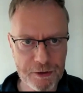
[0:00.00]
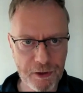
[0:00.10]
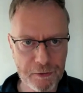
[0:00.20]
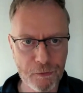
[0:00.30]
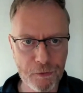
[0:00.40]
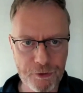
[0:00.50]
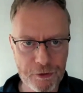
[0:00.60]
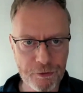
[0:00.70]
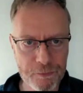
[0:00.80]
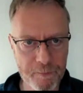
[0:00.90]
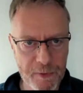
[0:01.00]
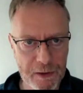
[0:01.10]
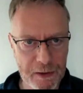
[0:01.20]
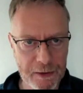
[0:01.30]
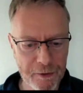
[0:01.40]
technologies,
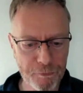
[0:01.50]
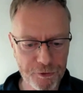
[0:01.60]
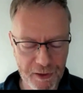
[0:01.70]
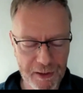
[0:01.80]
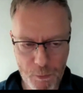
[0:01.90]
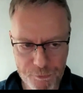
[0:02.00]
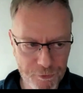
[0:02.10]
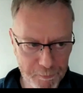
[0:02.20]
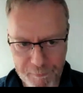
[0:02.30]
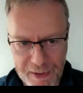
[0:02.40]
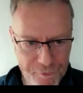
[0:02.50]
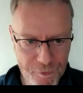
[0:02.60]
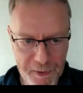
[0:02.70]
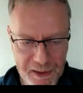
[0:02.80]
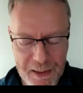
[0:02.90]
and obviously they want that
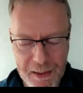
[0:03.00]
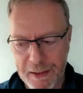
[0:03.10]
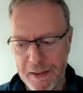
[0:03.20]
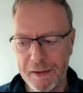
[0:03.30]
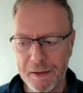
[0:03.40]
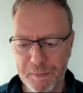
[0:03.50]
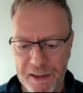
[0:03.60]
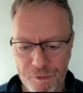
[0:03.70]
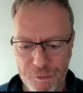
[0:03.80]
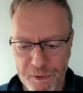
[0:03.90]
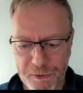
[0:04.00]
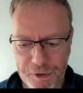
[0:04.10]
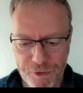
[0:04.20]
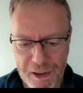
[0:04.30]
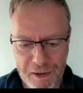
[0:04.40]
to be the biggest
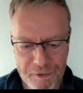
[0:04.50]
market share.